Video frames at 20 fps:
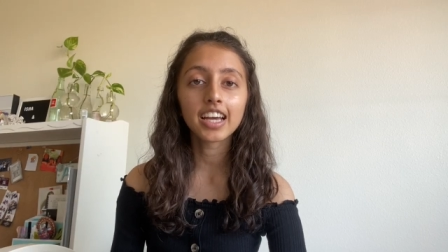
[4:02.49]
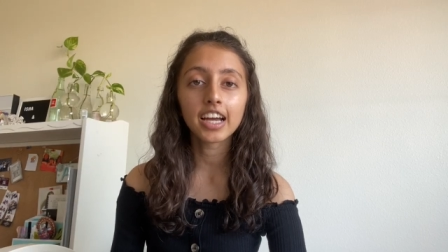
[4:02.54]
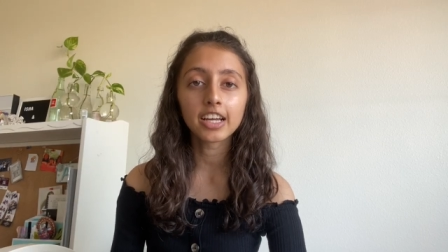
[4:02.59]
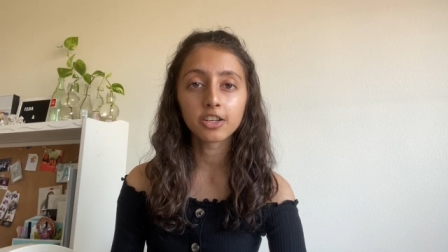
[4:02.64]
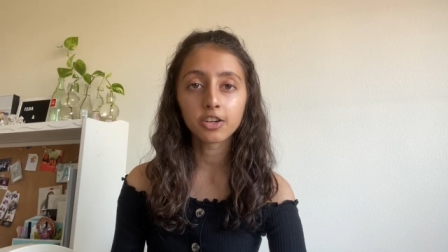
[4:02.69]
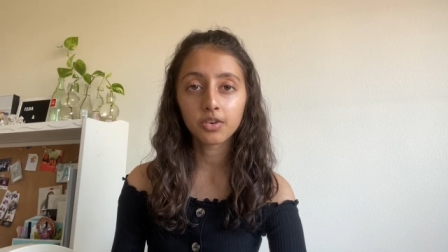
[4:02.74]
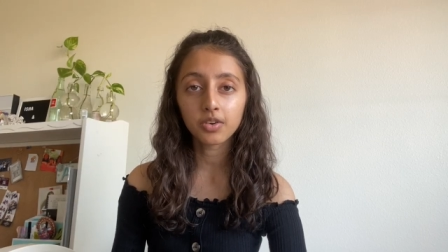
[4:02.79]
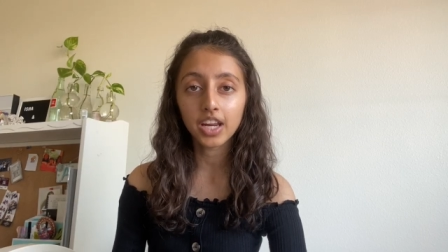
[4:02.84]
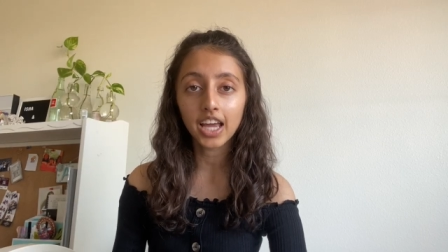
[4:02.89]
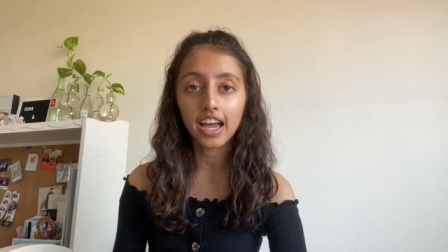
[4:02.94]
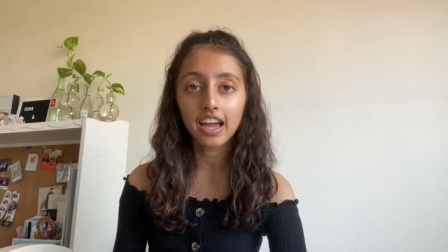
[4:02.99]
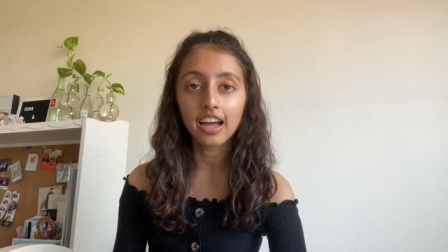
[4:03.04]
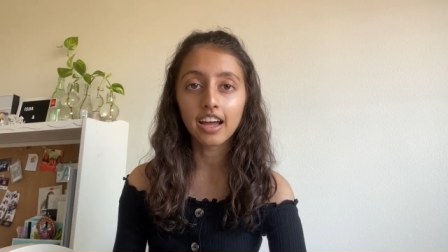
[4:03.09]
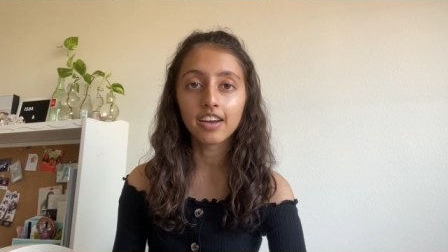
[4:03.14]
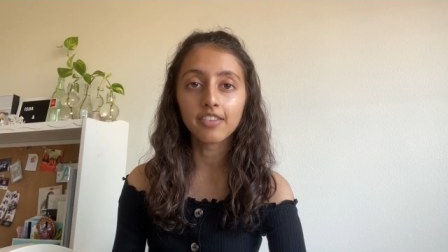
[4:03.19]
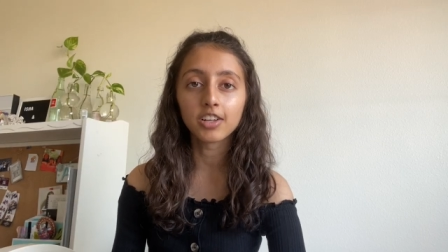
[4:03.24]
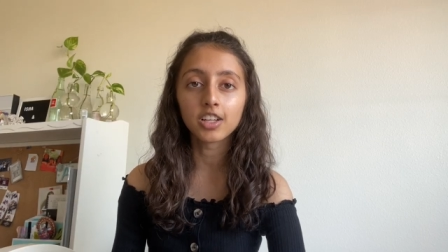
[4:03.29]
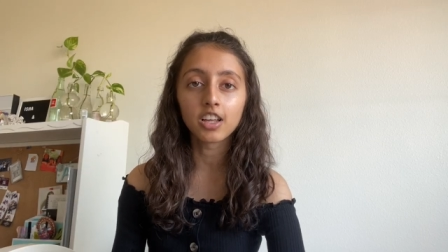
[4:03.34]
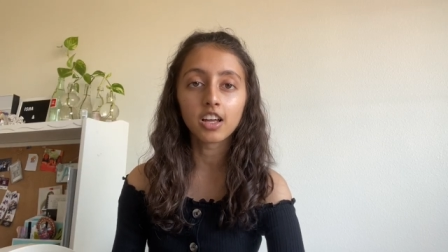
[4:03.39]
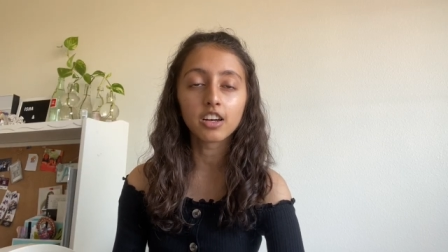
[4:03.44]
I don't
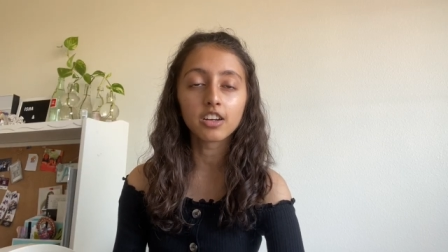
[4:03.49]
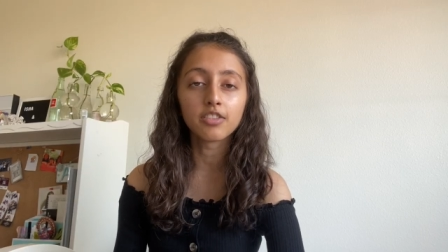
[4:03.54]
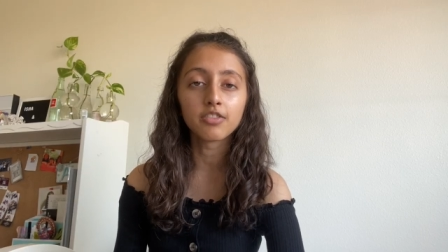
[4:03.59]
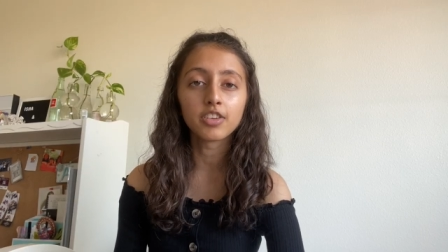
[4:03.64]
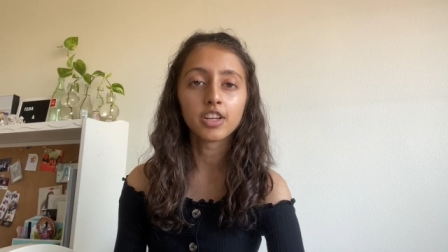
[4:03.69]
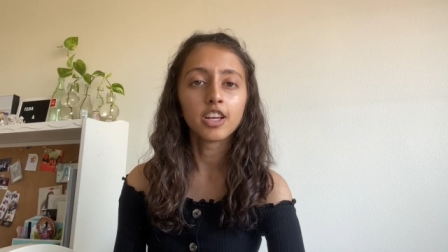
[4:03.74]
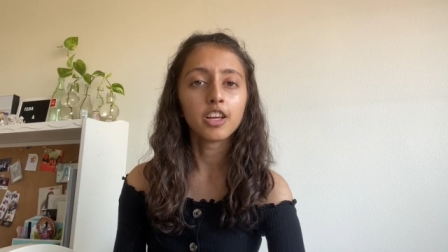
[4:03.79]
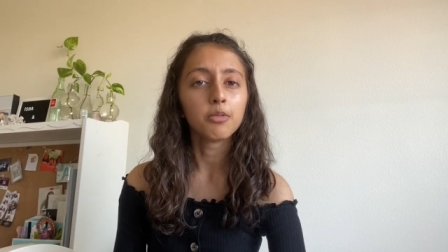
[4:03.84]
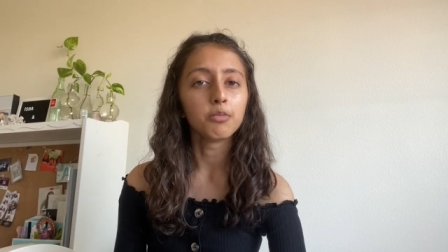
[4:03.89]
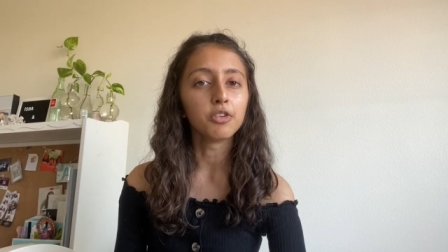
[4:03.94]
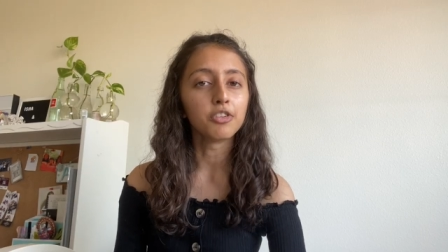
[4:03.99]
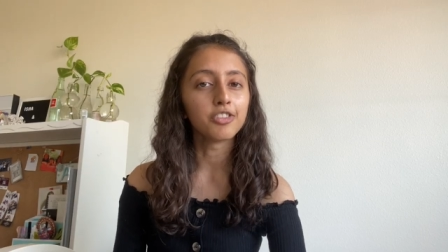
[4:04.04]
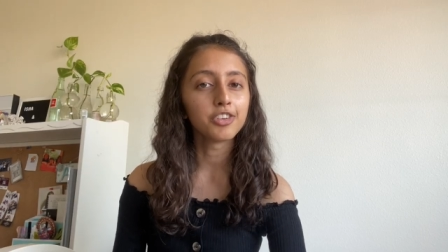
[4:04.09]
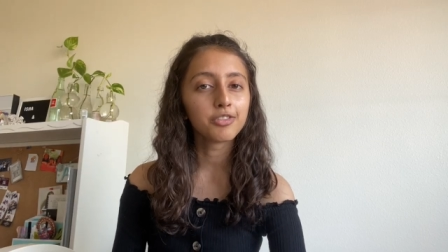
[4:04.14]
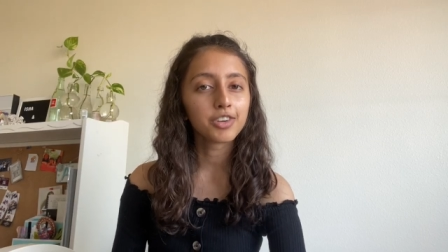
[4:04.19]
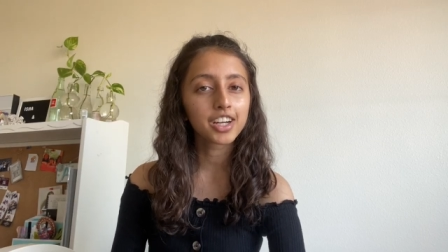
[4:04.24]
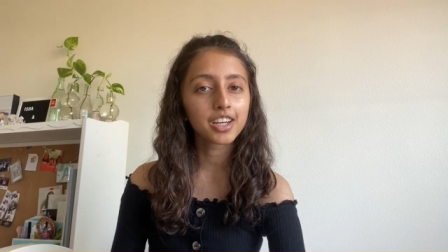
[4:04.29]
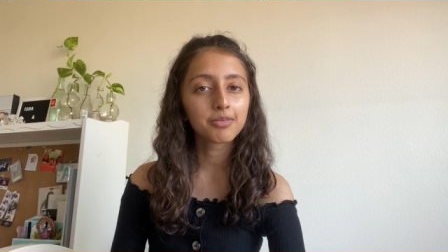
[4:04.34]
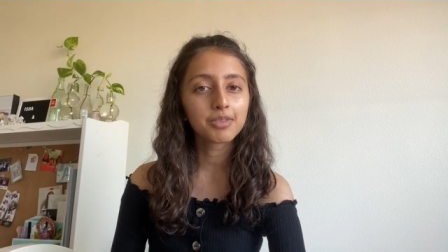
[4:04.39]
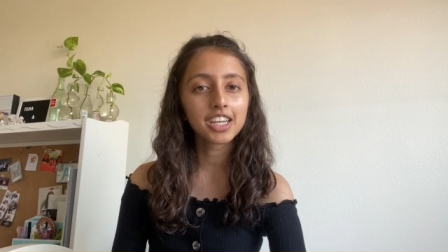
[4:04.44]
have a lot of movie
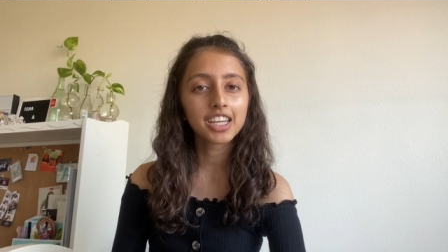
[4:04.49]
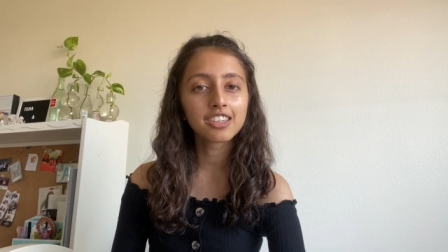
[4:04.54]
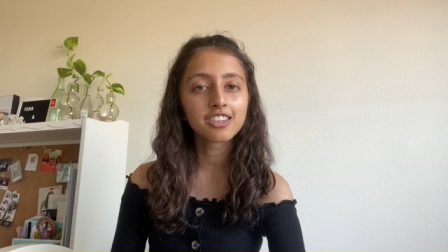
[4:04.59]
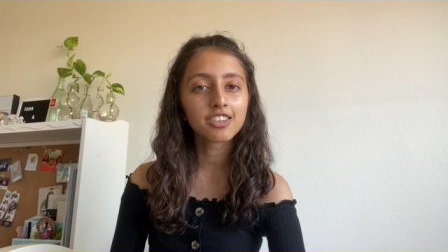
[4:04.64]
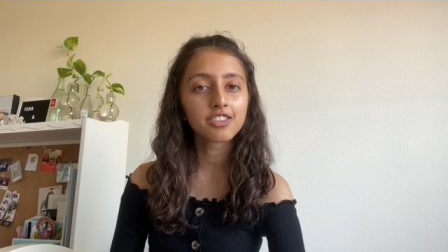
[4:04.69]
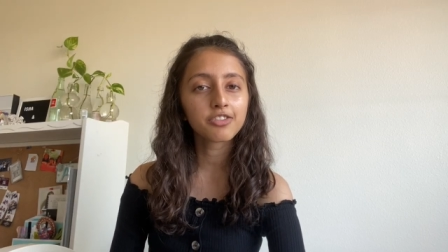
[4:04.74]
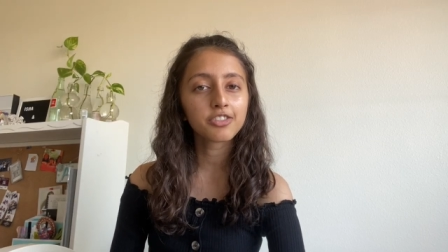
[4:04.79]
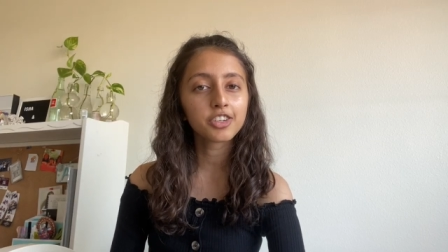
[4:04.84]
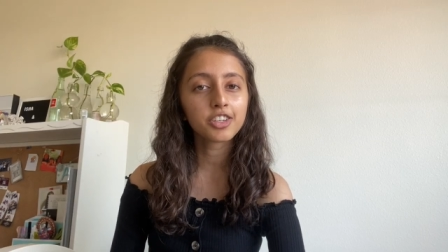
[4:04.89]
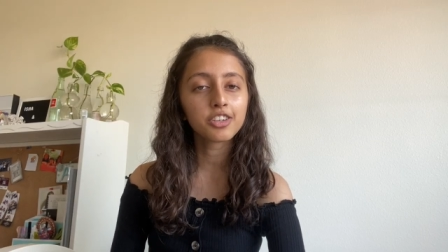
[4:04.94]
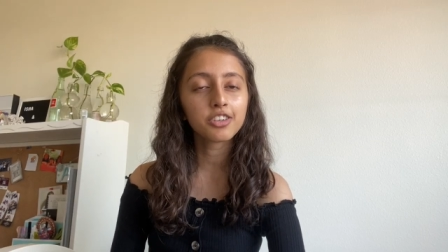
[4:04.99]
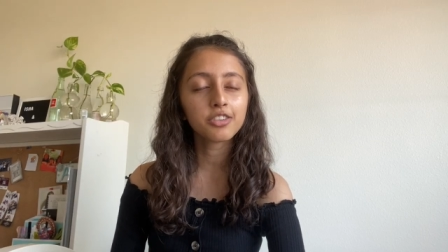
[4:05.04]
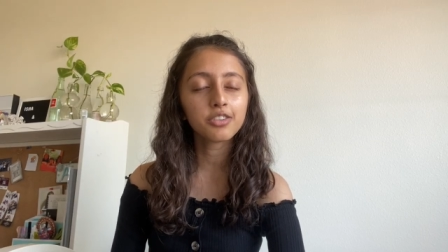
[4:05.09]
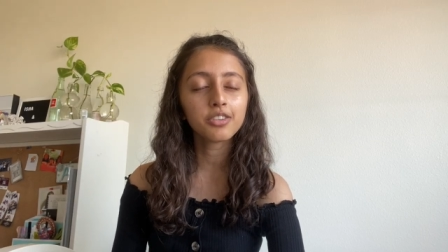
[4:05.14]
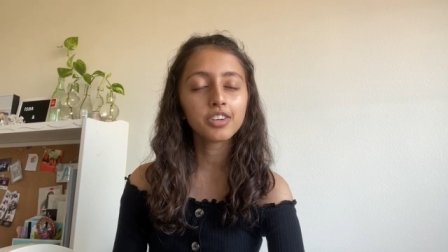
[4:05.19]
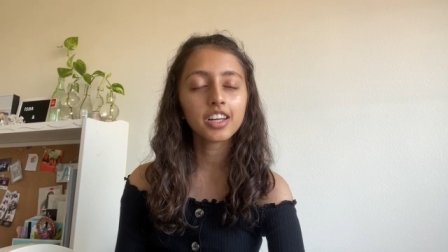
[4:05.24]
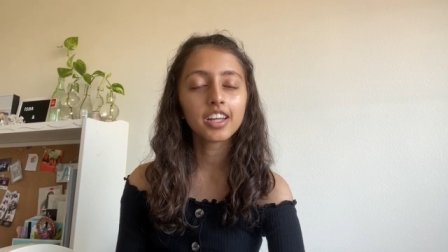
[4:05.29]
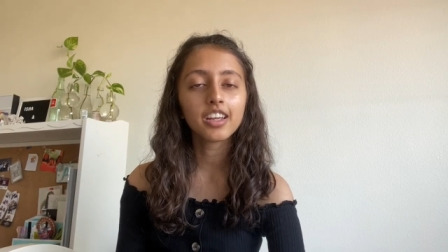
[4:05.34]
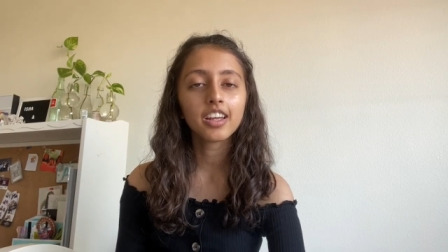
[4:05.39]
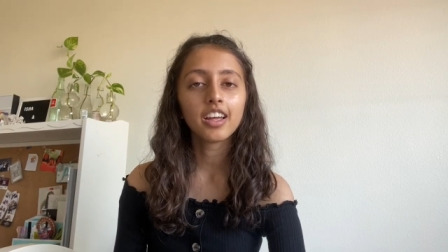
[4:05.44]
recommendations for you.